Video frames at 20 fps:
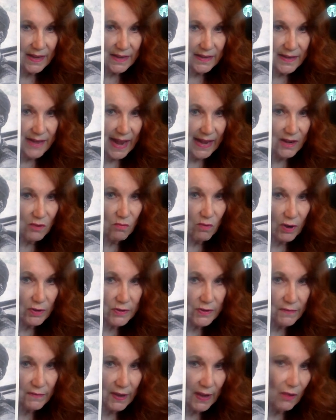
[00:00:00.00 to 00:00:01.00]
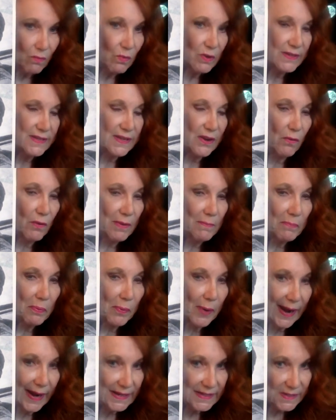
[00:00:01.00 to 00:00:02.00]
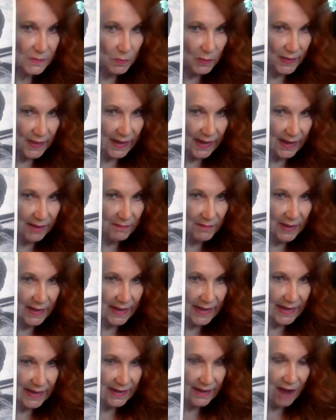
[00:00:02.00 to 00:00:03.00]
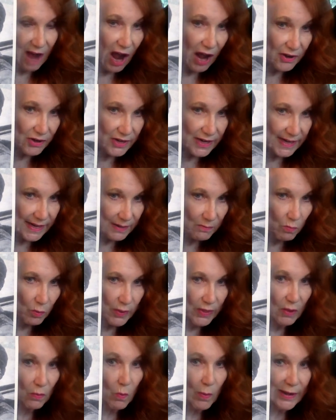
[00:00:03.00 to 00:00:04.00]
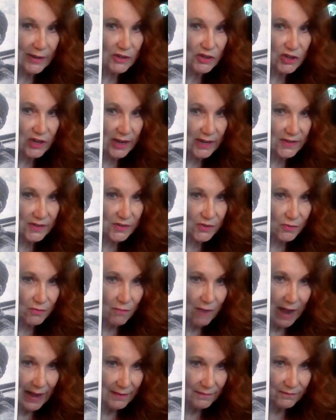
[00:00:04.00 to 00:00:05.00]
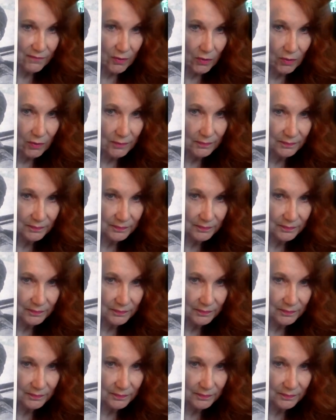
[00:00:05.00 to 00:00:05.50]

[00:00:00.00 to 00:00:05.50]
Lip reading: Teddy Roosevelt was so impressed with him that he honored him with a Winchester rifle.